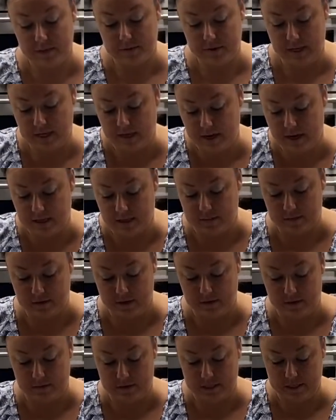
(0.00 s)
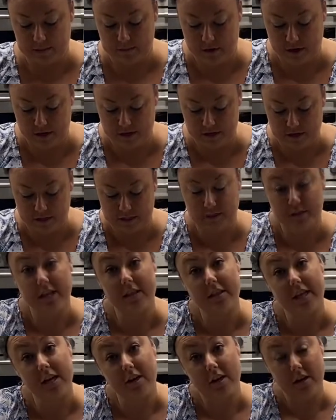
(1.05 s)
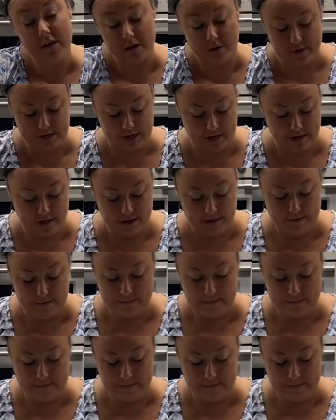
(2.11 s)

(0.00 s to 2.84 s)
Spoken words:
we can cut them a little bit smaller so that they cook quicker.